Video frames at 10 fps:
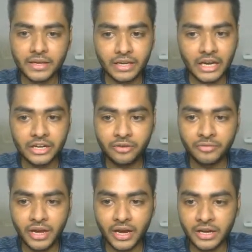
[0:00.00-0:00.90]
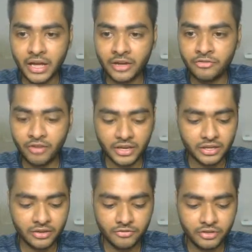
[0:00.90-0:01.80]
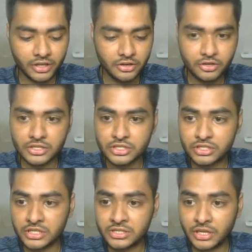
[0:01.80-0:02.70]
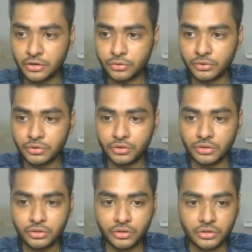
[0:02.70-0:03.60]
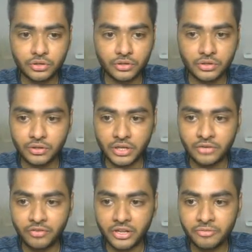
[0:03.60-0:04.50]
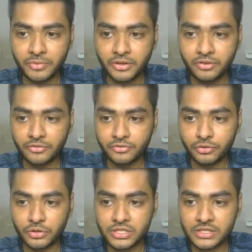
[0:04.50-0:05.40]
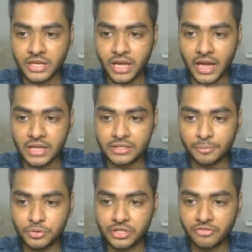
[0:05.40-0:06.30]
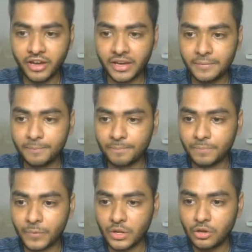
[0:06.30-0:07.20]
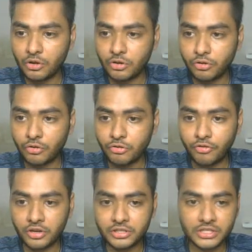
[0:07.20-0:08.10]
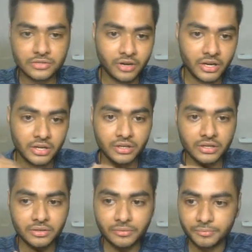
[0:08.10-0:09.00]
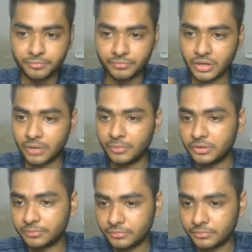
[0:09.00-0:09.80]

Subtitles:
it will, and if I give here 0, it will give me this. And suppose if I go for this one, I mean,